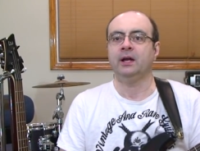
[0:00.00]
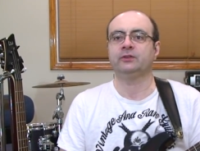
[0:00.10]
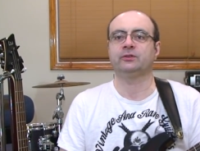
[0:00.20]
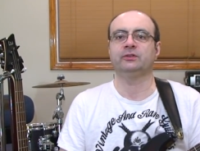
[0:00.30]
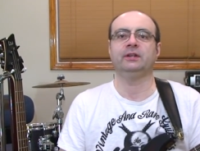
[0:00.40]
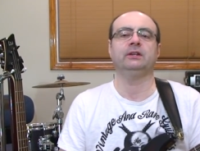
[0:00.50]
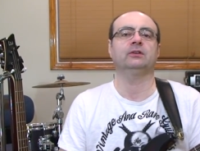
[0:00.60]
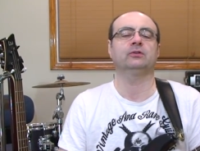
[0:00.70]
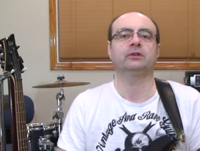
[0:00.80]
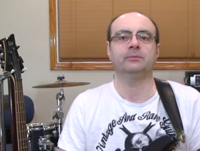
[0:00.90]
and start taking
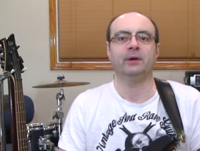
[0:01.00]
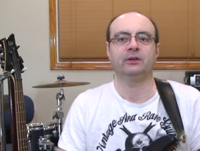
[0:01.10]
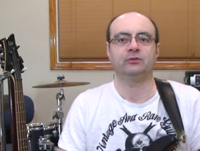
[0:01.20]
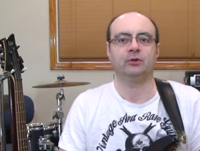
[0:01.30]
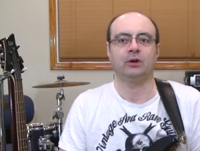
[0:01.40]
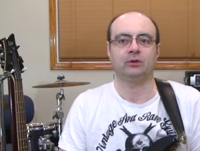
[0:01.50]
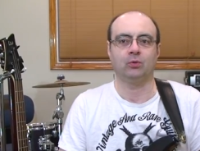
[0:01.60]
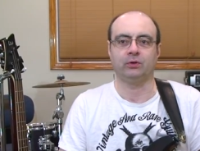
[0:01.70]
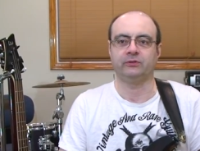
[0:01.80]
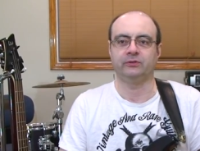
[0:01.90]
a look at my guitar
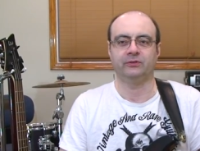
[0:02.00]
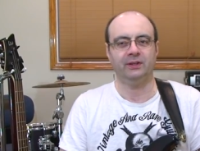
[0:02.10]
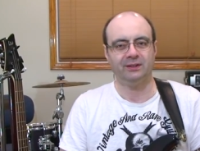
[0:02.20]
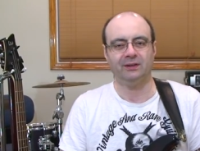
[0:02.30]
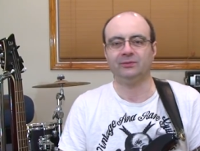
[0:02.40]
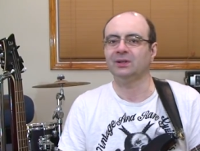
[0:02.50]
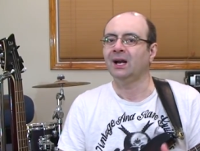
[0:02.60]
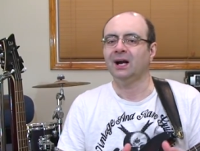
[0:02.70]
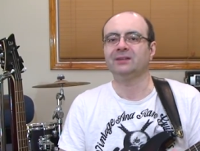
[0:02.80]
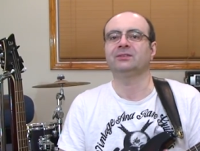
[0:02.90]
courses. They cover
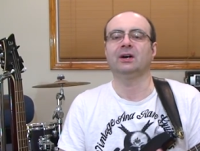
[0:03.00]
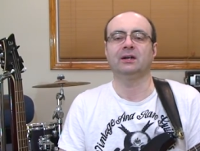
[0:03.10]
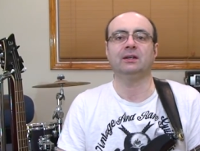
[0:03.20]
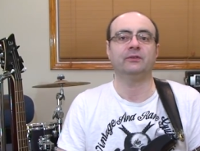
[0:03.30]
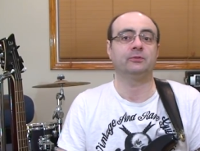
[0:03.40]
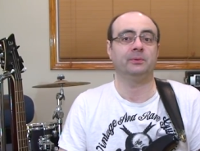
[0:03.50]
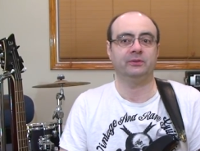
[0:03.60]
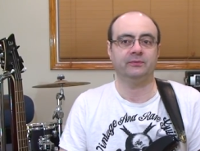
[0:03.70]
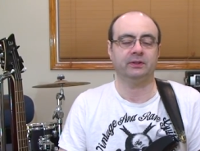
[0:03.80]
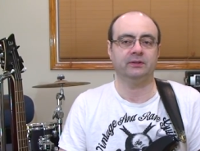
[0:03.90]
a ton of
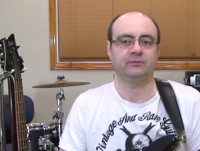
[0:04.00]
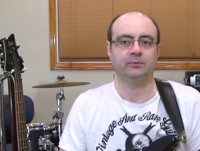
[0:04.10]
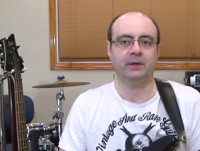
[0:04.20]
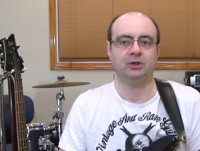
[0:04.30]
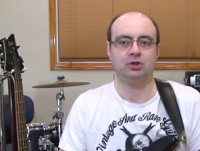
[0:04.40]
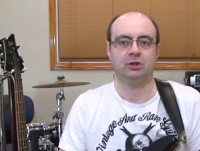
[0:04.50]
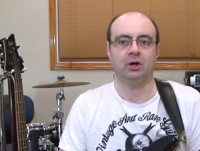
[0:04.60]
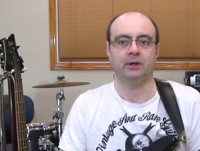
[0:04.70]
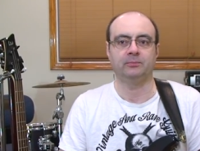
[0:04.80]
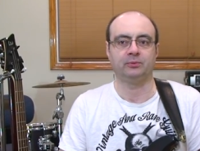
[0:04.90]
specific information
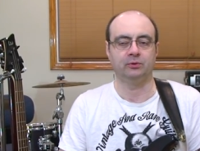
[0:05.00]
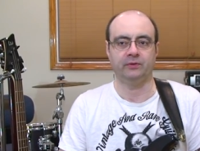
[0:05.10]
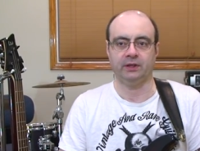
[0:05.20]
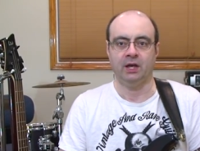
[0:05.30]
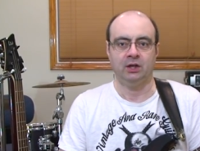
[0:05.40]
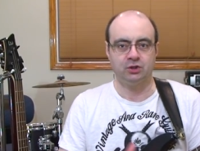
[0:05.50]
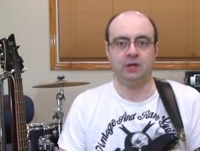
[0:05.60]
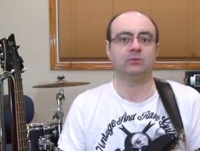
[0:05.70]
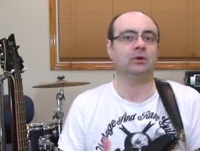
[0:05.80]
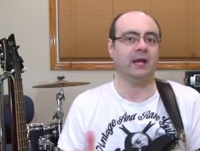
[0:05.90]
on improving
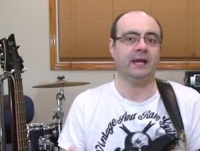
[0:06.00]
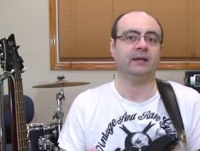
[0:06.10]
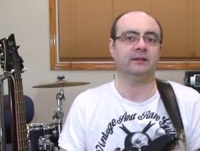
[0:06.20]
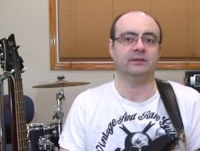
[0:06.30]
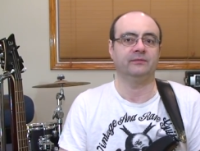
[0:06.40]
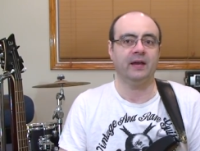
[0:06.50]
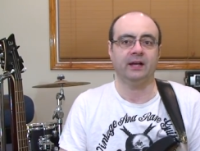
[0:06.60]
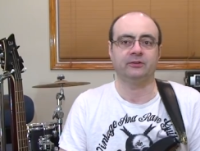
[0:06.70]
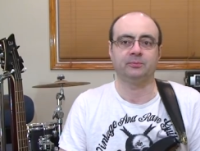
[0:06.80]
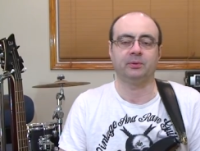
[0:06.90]
general and
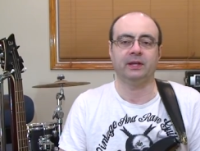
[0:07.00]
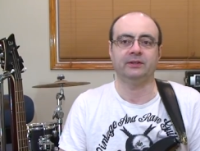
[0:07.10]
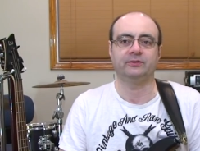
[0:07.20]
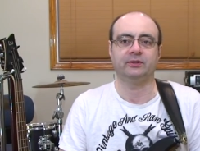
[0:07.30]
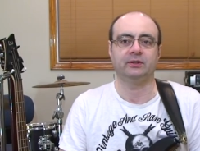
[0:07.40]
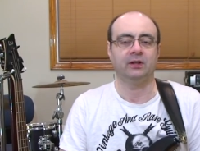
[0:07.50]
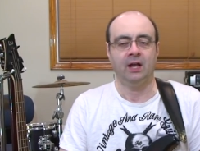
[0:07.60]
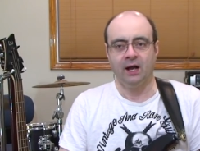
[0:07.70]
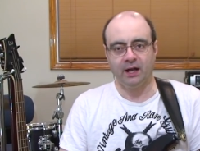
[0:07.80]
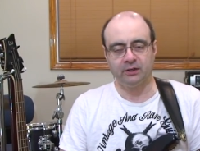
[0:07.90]
advanced playing skill.
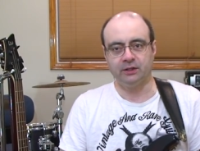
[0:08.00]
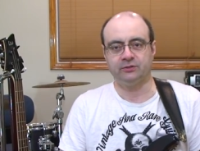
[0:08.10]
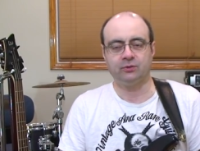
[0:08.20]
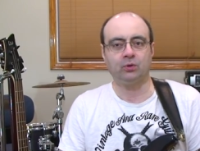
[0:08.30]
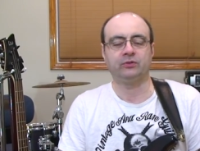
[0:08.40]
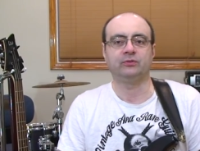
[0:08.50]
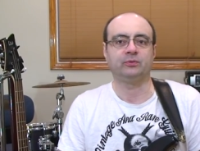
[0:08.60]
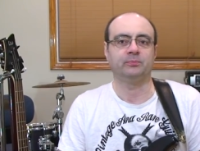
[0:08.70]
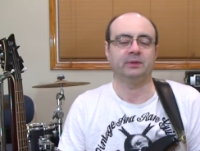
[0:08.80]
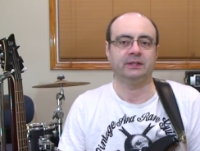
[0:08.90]
I got courses
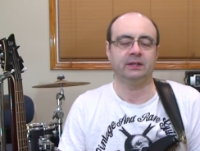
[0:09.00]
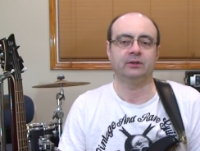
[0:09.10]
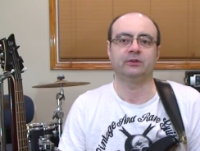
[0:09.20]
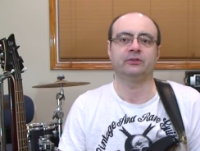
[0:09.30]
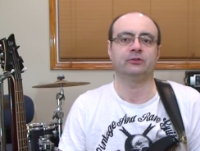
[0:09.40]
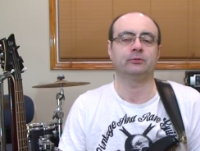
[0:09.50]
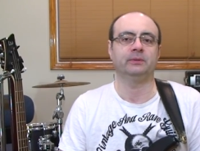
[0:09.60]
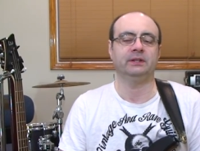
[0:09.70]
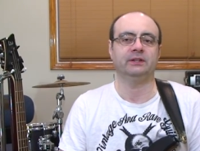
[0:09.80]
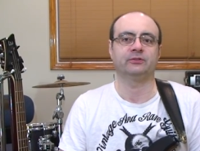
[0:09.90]
for beginners,
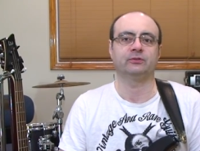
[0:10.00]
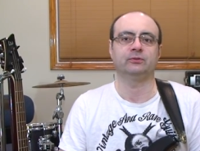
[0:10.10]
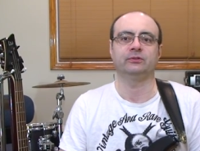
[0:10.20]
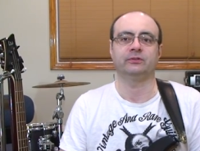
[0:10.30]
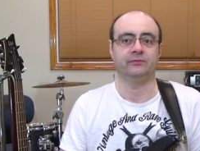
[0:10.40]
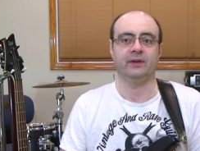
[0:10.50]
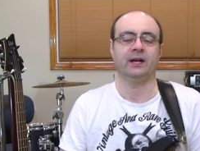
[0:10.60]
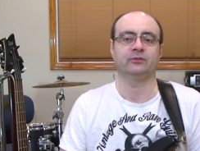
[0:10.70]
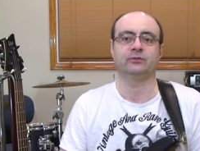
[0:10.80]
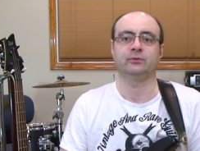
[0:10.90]
intermediate students,
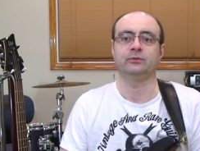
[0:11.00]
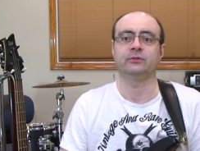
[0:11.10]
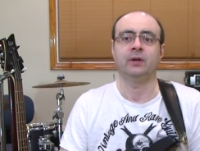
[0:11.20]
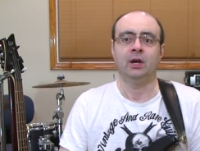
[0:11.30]
advanced students.